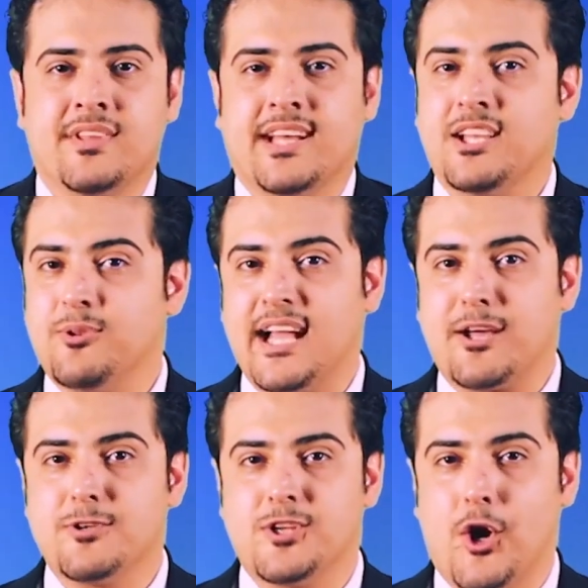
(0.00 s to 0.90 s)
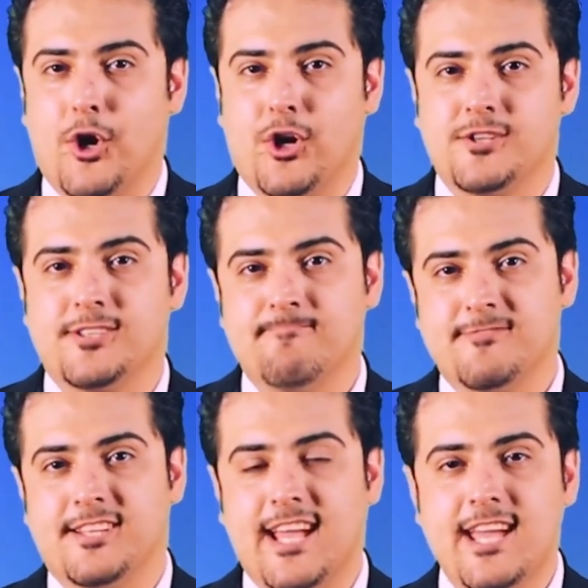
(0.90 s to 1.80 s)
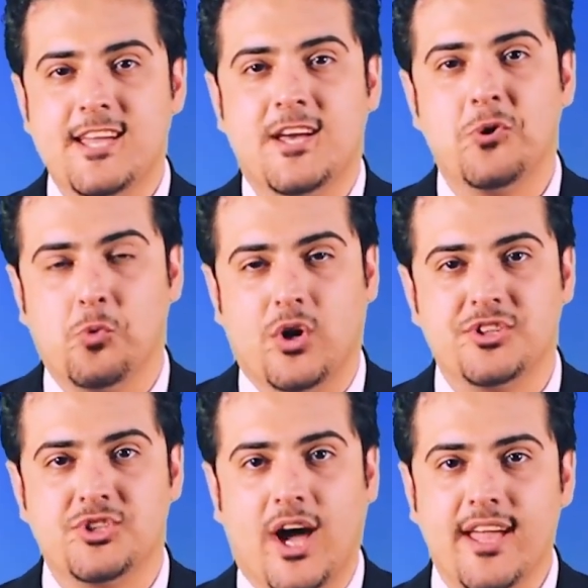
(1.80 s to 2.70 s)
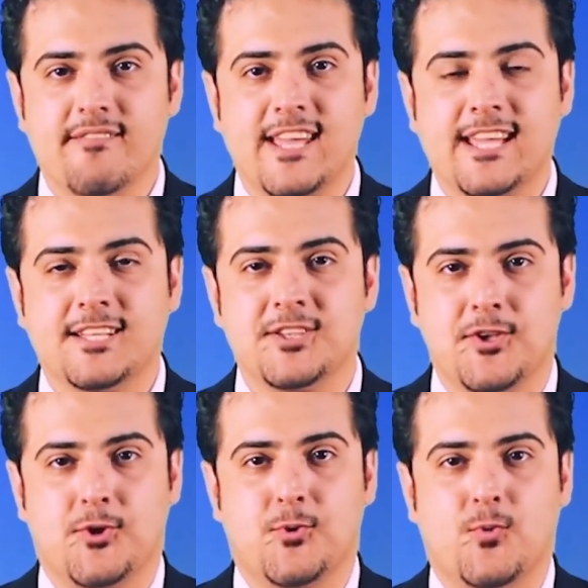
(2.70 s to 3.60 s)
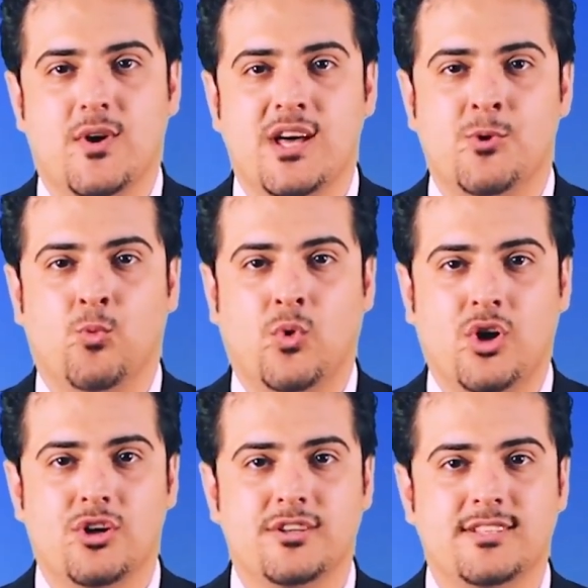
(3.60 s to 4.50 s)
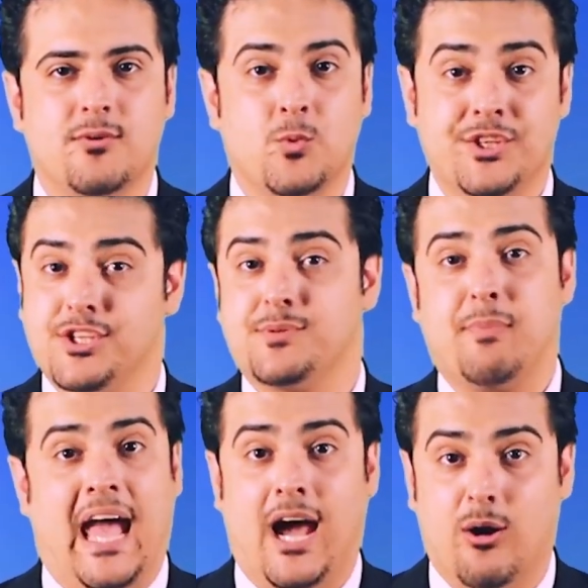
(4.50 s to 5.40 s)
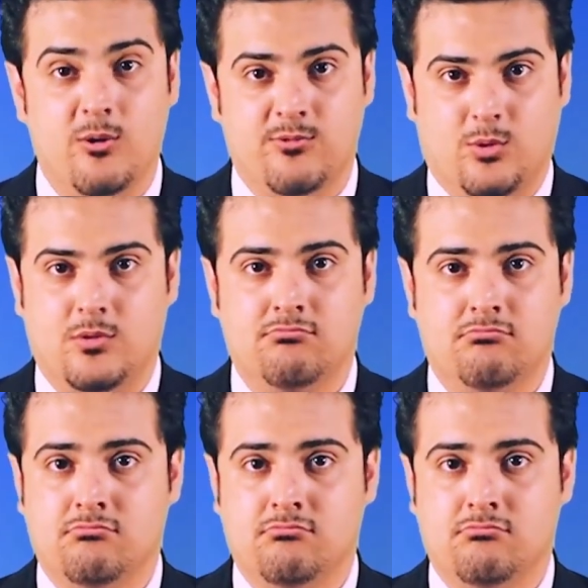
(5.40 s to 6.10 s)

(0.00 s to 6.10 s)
Hello language learners. Today we're diving into a word which is powerful.